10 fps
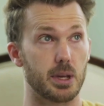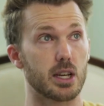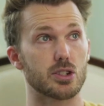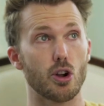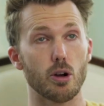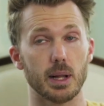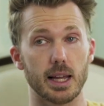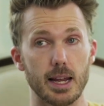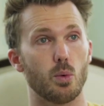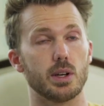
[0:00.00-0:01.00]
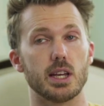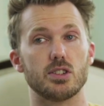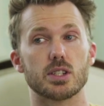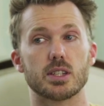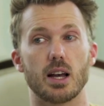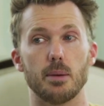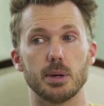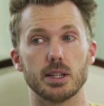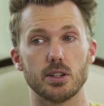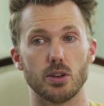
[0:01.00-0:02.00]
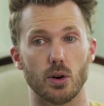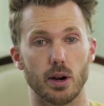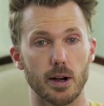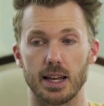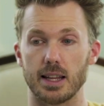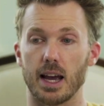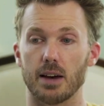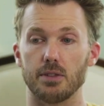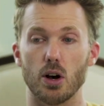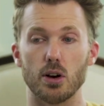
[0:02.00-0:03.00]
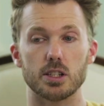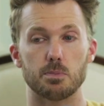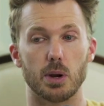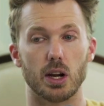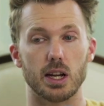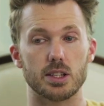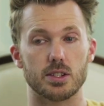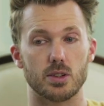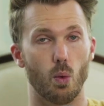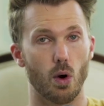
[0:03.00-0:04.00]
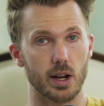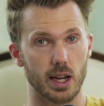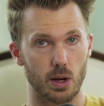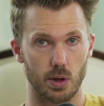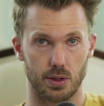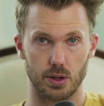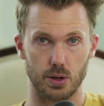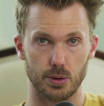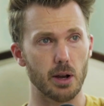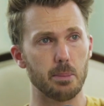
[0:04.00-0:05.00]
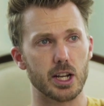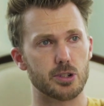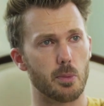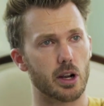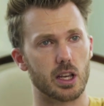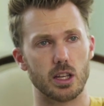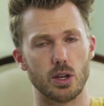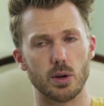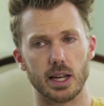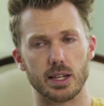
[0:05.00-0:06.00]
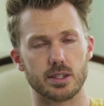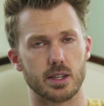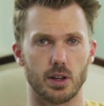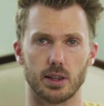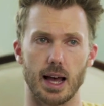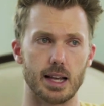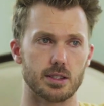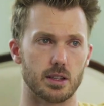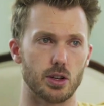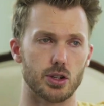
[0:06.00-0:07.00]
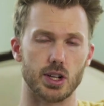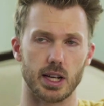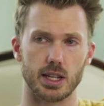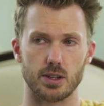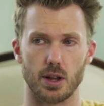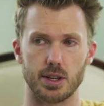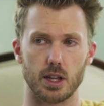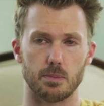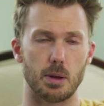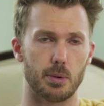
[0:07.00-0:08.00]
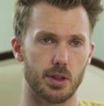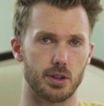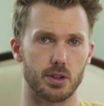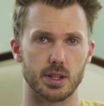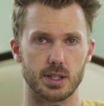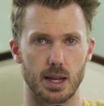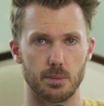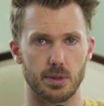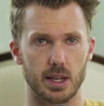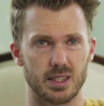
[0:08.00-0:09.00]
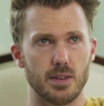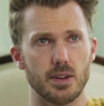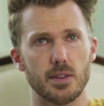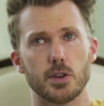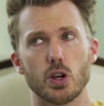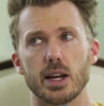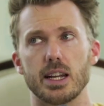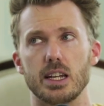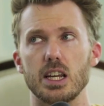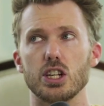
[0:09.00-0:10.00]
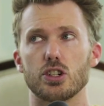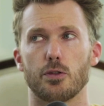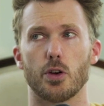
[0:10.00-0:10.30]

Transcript: Because normally, when they just come in the door and they have no experience working with you, they're benchmarking you against their last solution against all the other people that do the same things. Even if you're a niche